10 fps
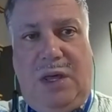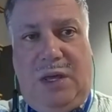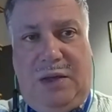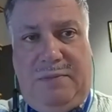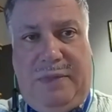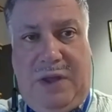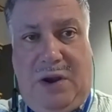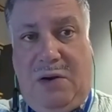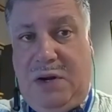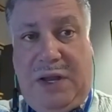um,
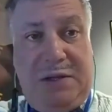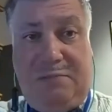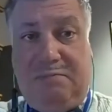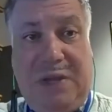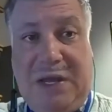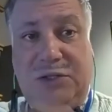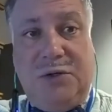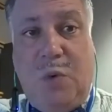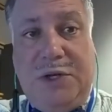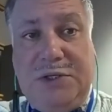there, and I can answer
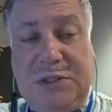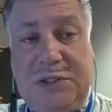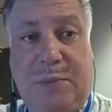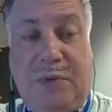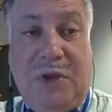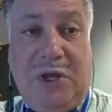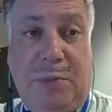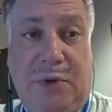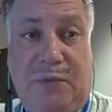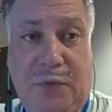questions and I'm
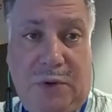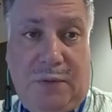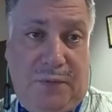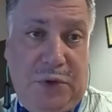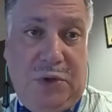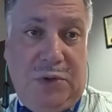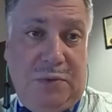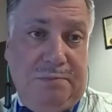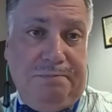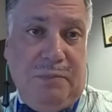available for, for you
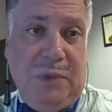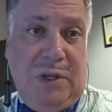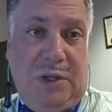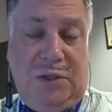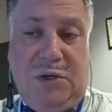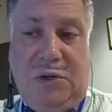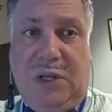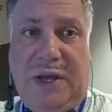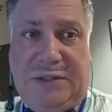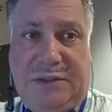to, to
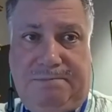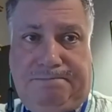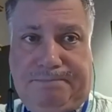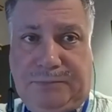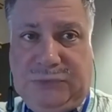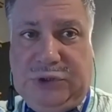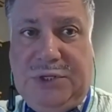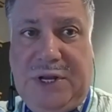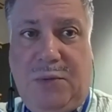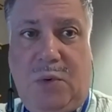utilize. So
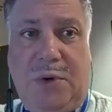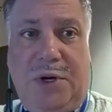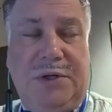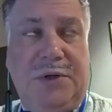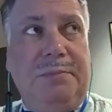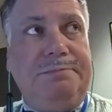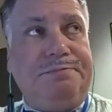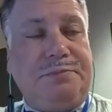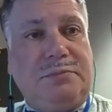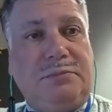today what we're gonna do
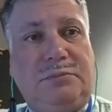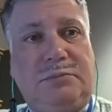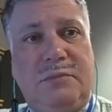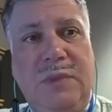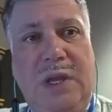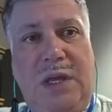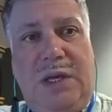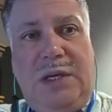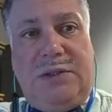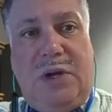
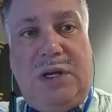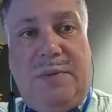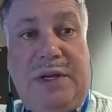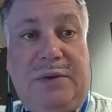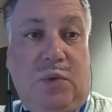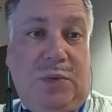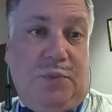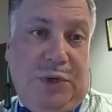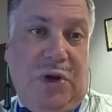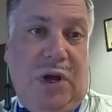is talk about what
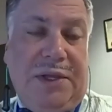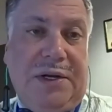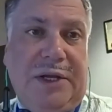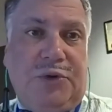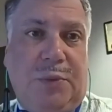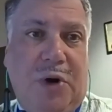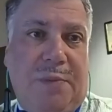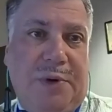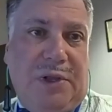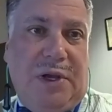we call intellectual
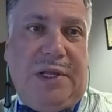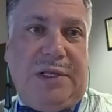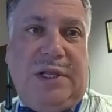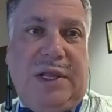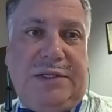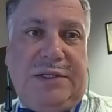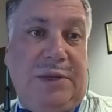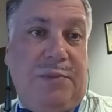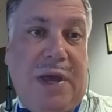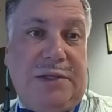property law. That's
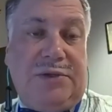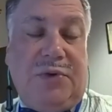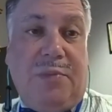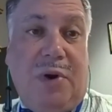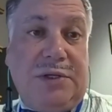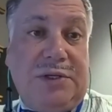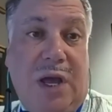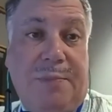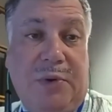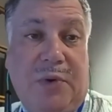classically patents, trademarks,
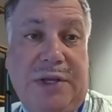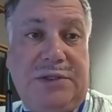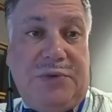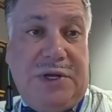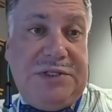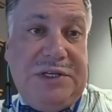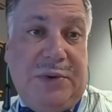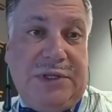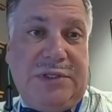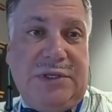copyrights, trade
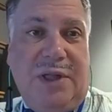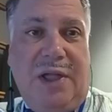secrets,